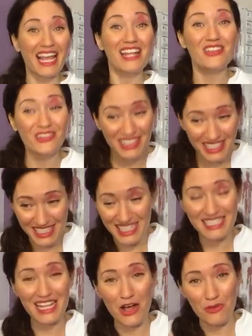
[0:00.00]
and you're gonna
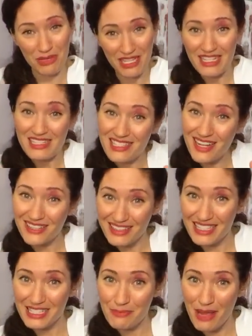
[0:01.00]
need to help tuck
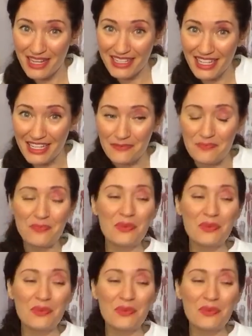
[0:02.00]
things back in.